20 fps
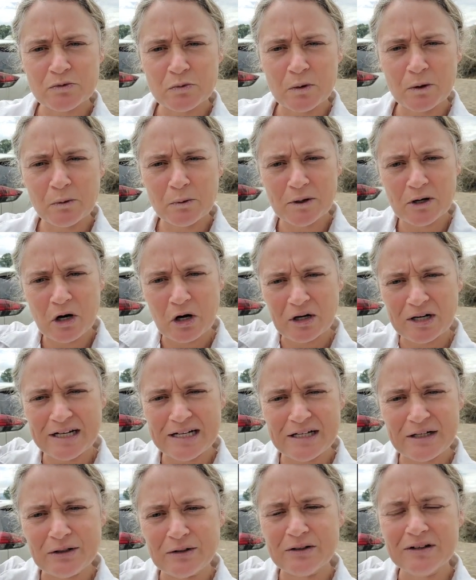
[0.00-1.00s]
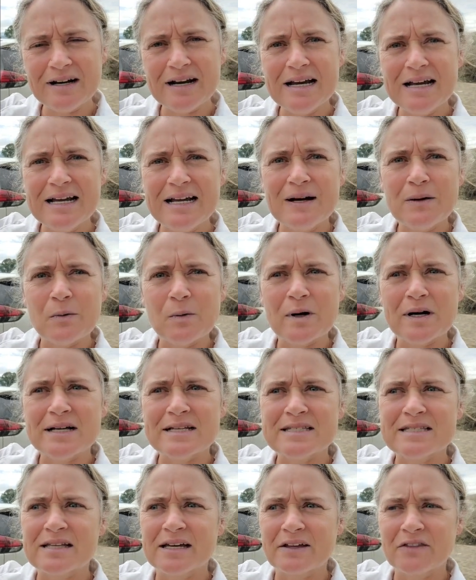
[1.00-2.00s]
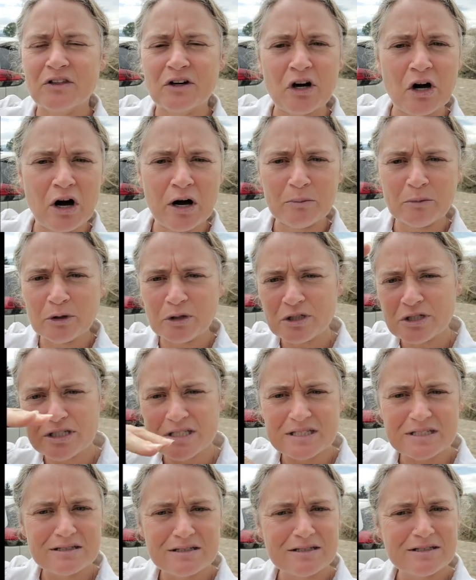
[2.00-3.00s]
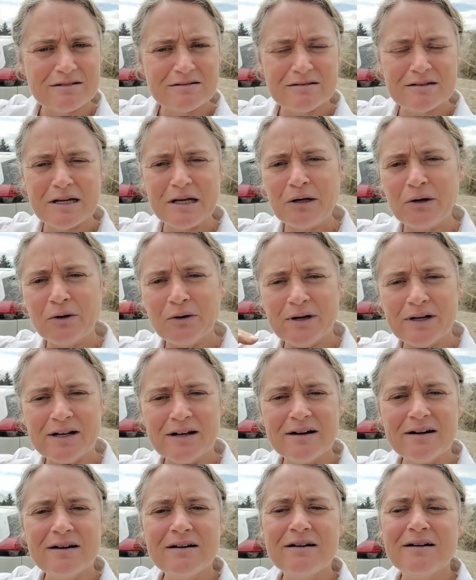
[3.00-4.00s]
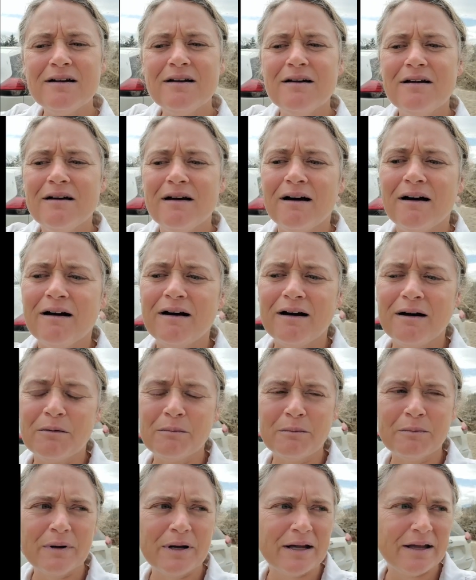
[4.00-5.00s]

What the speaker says: Where we are here was like the commerce area. And